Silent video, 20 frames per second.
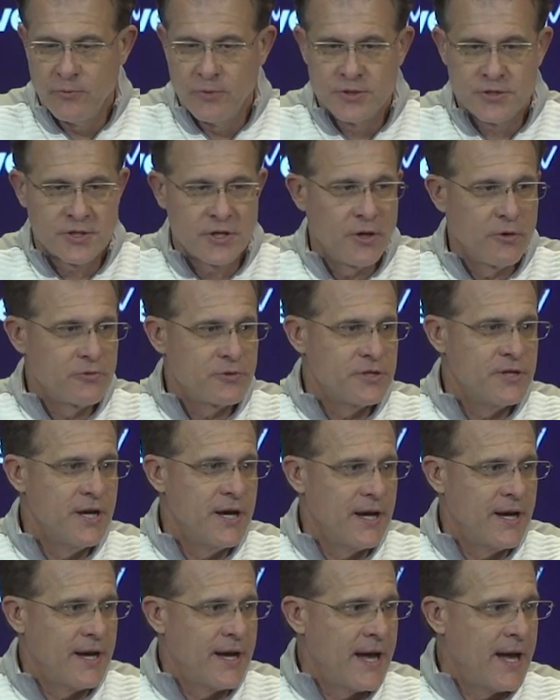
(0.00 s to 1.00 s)
wish Coach
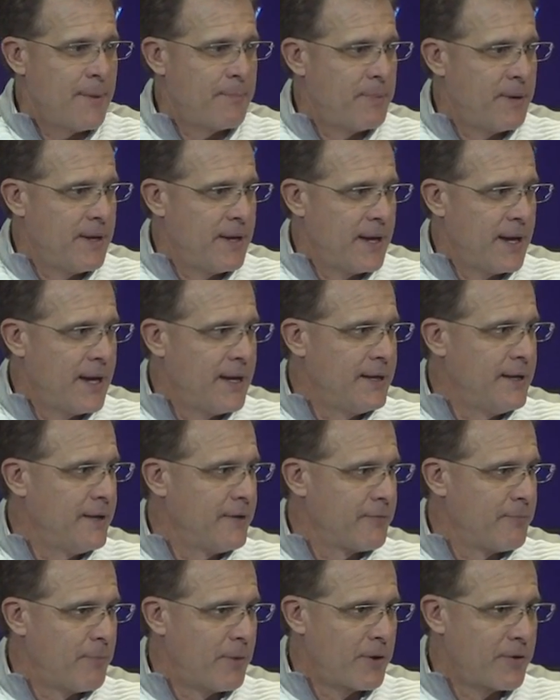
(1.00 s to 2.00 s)
Dye a happy
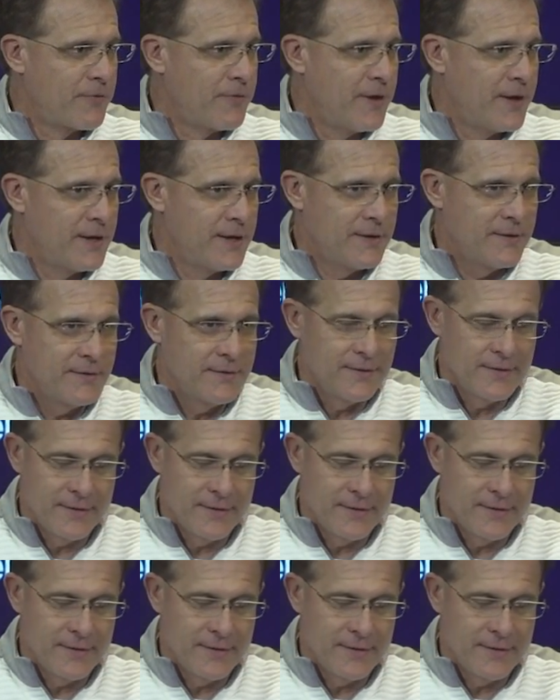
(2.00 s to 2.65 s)
80th birthday.